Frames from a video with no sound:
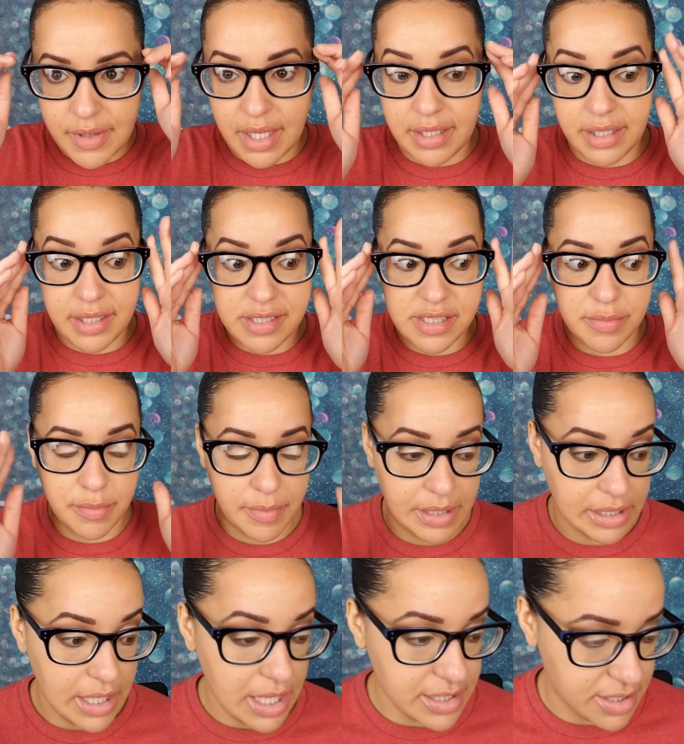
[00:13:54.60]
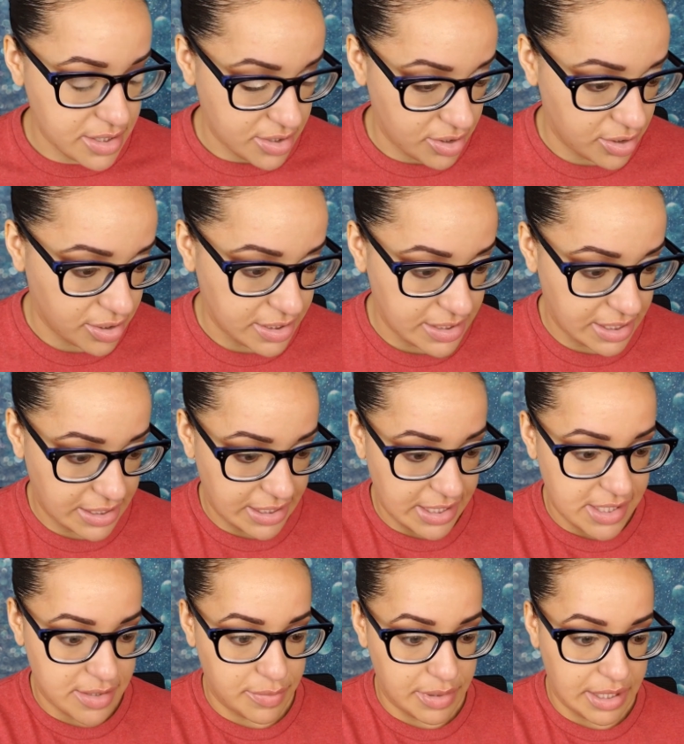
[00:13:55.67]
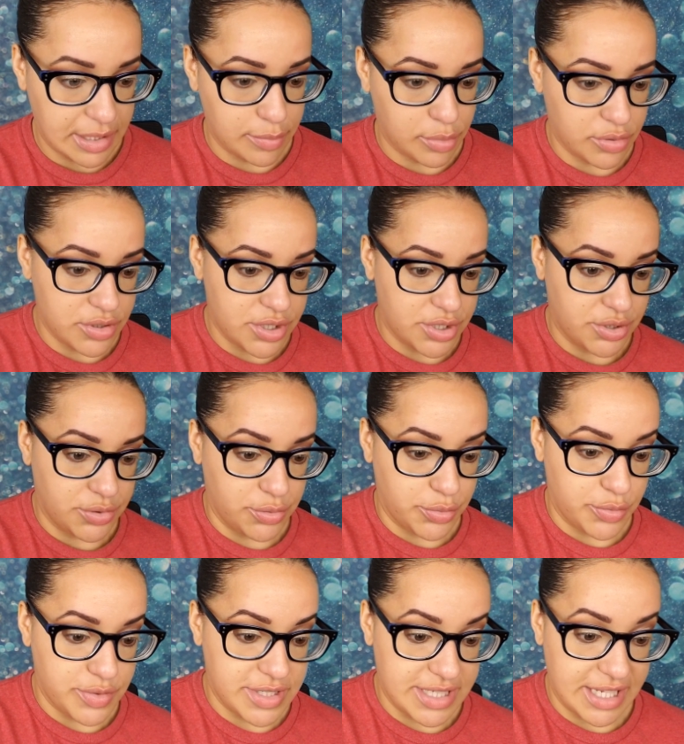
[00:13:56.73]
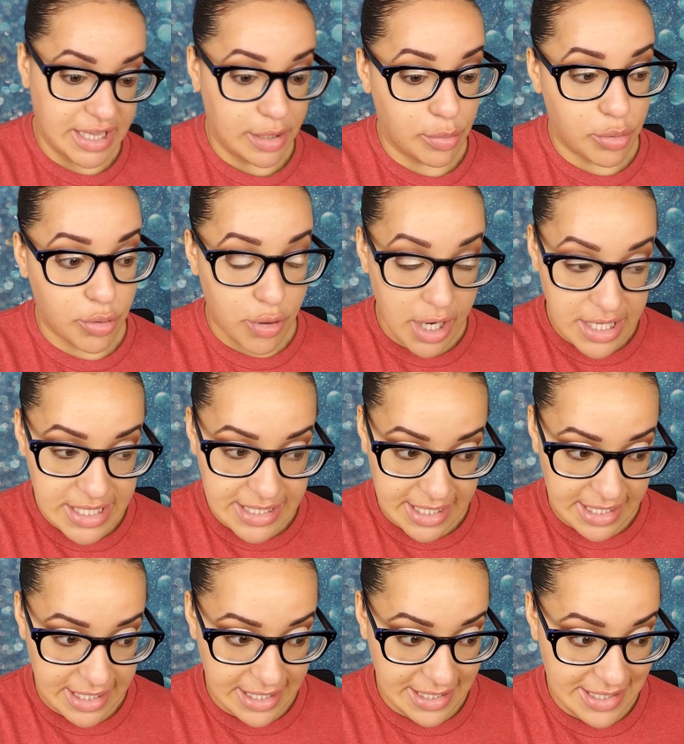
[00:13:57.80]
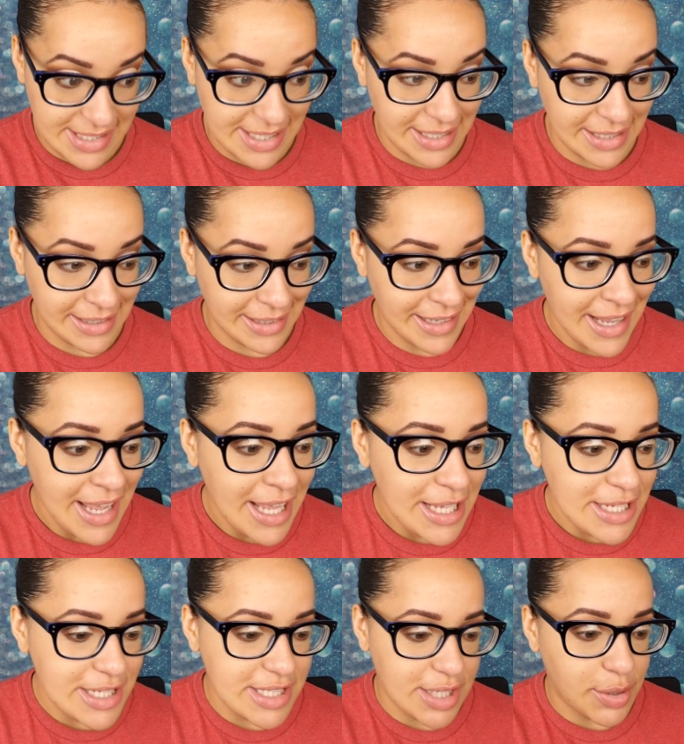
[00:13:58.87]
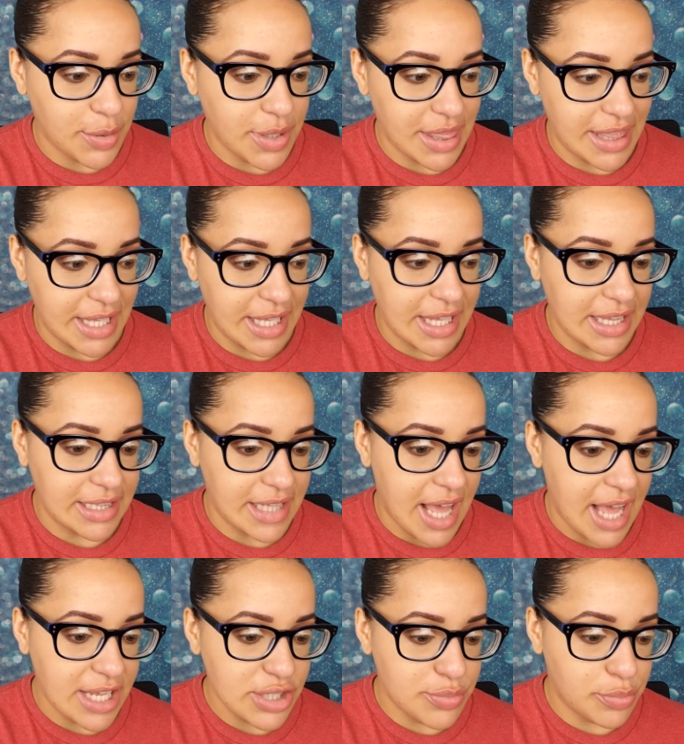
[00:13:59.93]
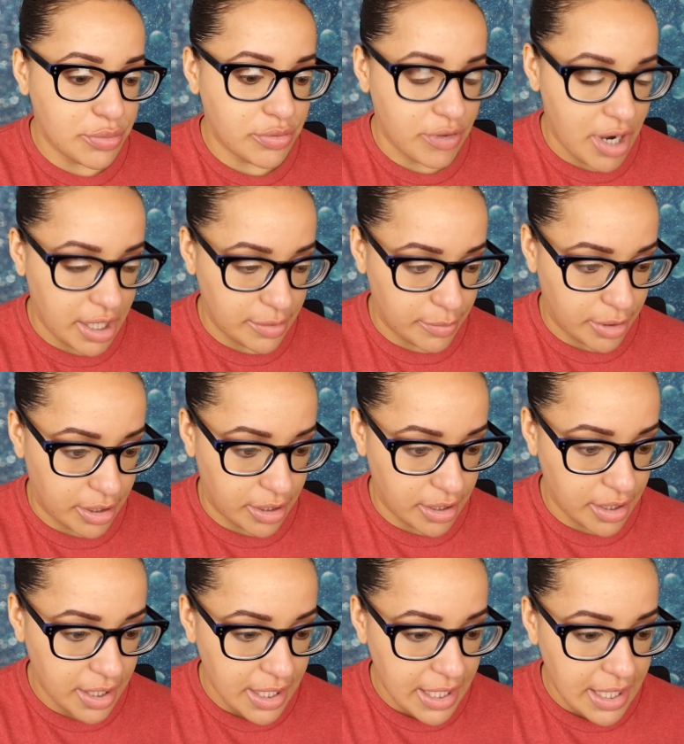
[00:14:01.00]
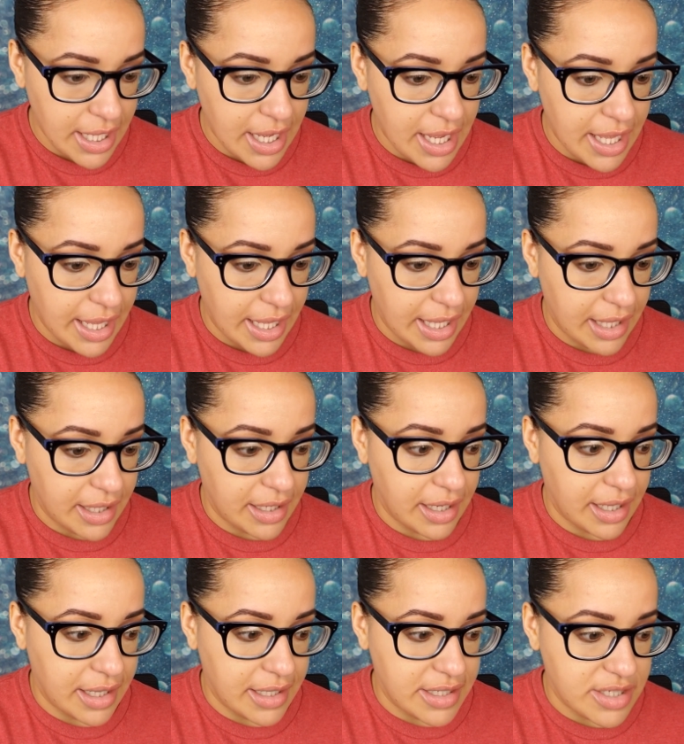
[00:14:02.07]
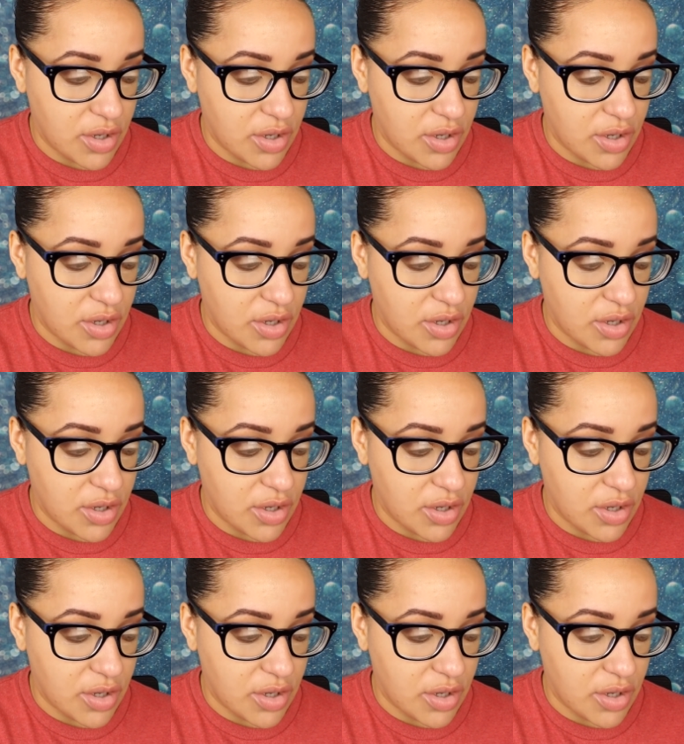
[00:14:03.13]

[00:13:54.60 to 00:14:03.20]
I needed to put my glasses on because I need to be able to see the prices. So the lash primer, it is